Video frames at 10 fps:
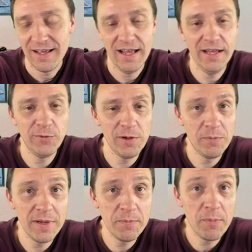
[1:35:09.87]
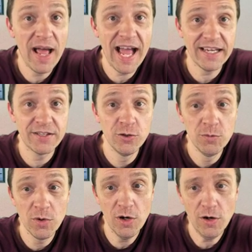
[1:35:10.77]
and we'll be back
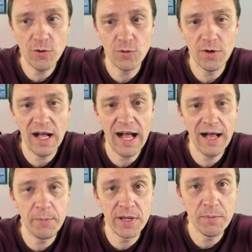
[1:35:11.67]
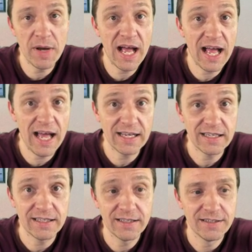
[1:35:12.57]
tomorrow. I'll be back.
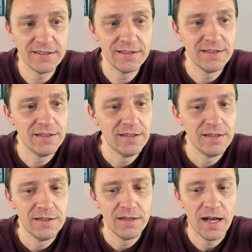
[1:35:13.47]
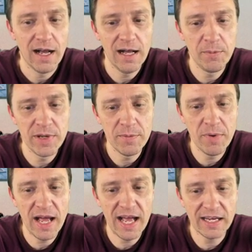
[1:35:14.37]
I'll be
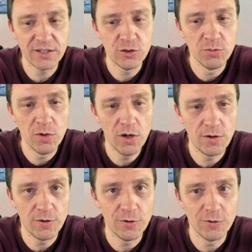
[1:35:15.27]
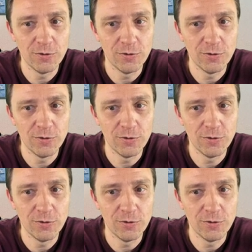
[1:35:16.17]
back tomorrow.